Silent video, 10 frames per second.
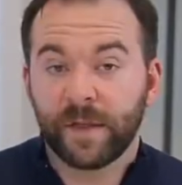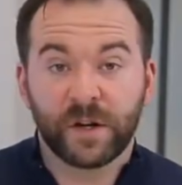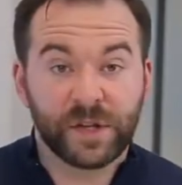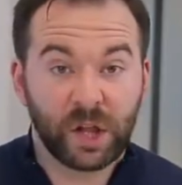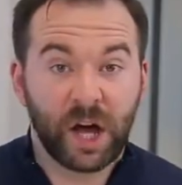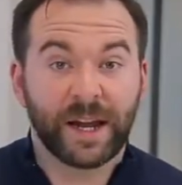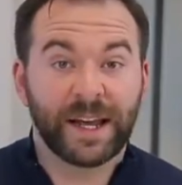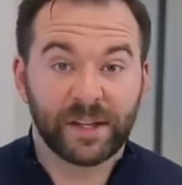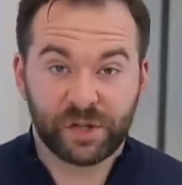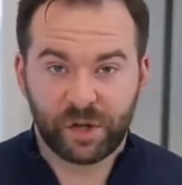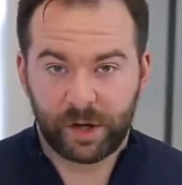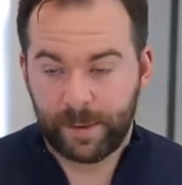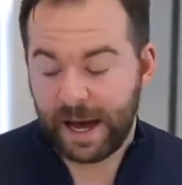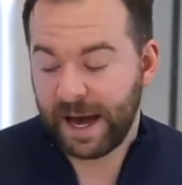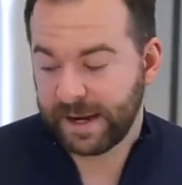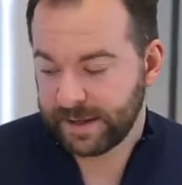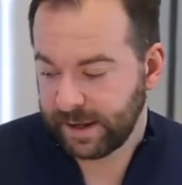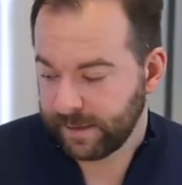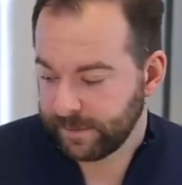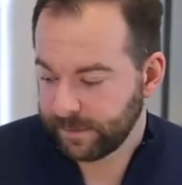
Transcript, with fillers: there's a lot of history behind it.